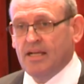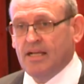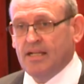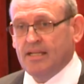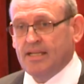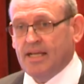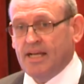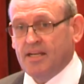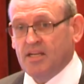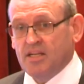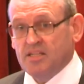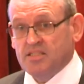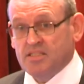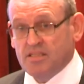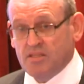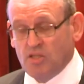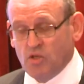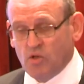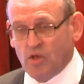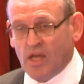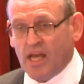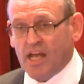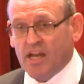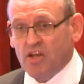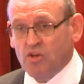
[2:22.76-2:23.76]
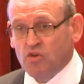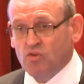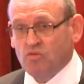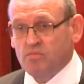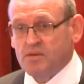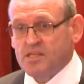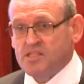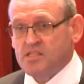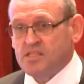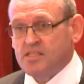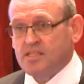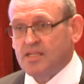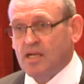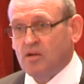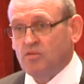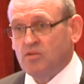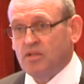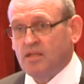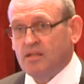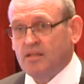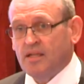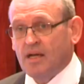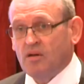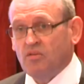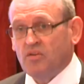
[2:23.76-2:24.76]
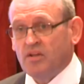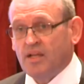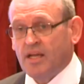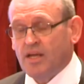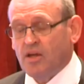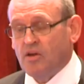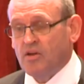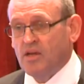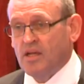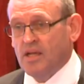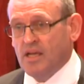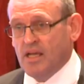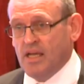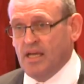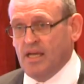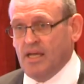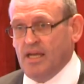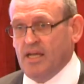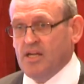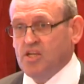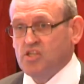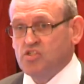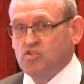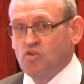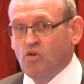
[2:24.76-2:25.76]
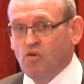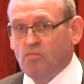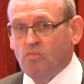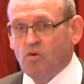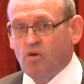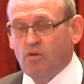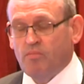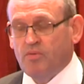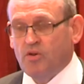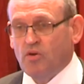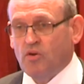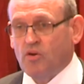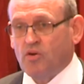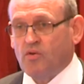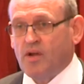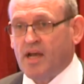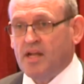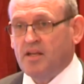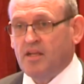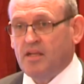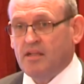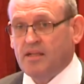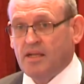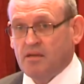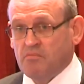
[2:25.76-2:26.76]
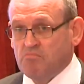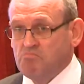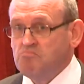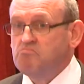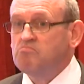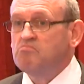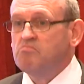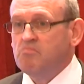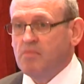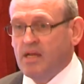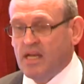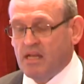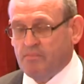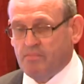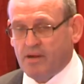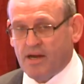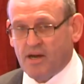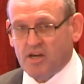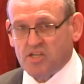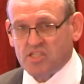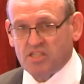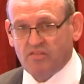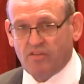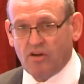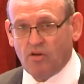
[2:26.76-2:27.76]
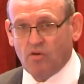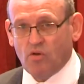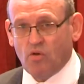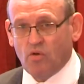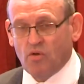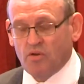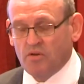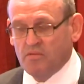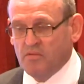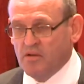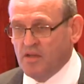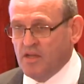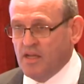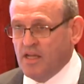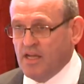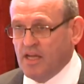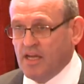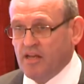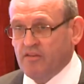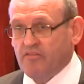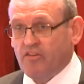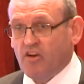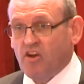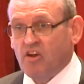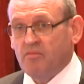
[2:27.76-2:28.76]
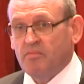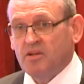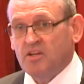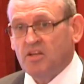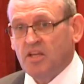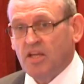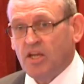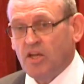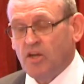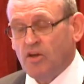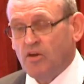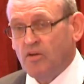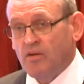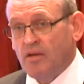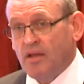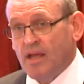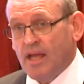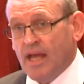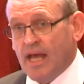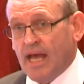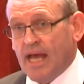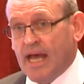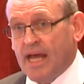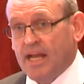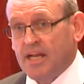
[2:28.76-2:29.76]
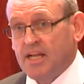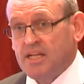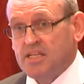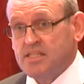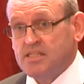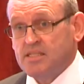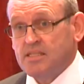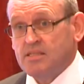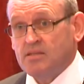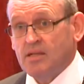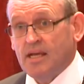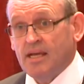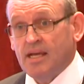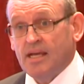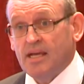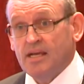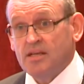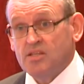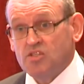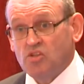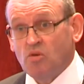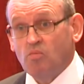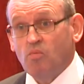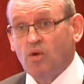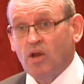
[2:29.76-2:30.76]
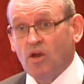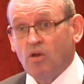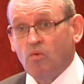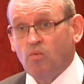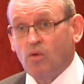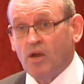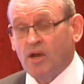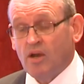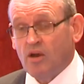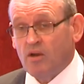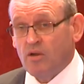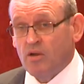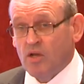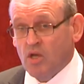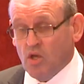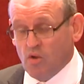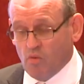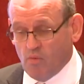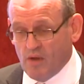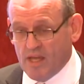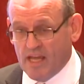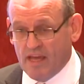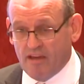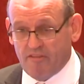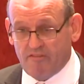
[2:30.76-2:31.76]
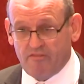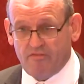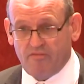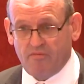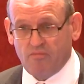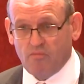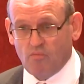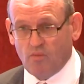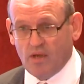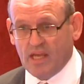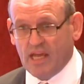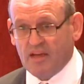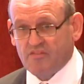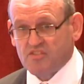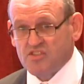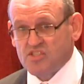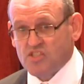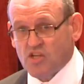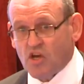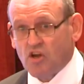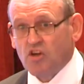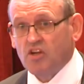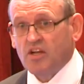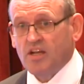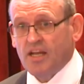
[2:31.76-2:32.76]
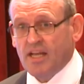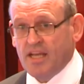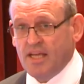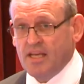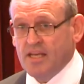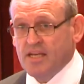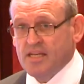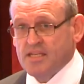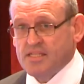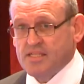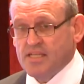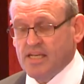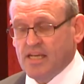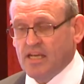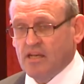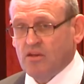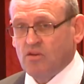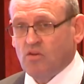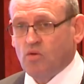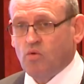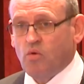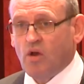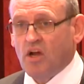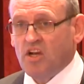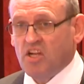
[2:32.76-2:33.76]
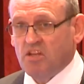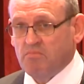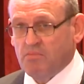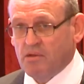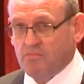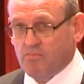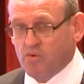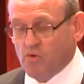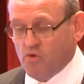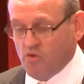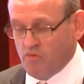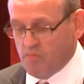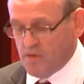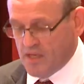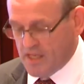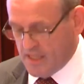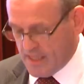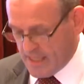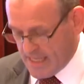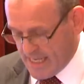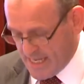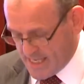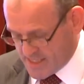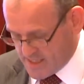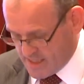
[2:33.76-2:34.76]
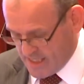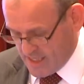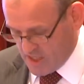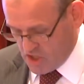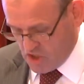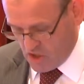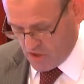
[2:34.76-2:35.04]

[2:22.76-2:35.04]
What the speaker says: That is, you can do business down there. It is no more bureaucratic than many parts of our own environment here. And it's somewhere where we have certainly seen quantum improvement in the last 10